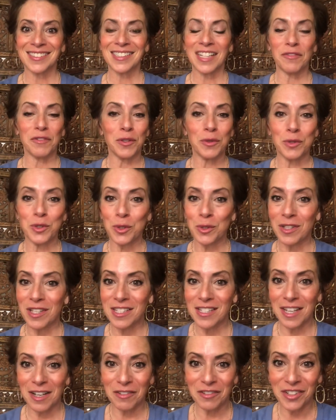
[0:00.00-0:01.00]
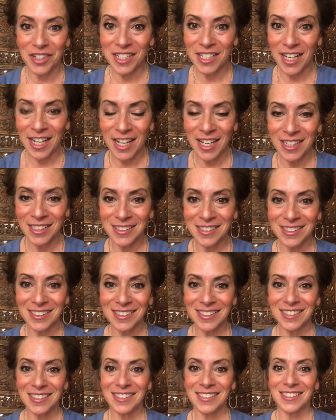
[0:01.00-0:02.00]
If you do this every day
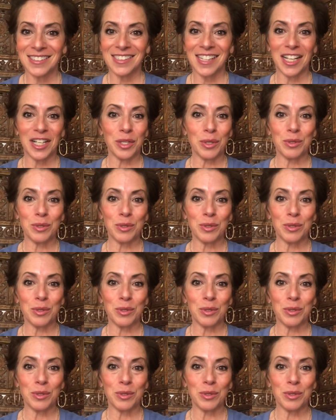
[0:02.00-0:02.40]
and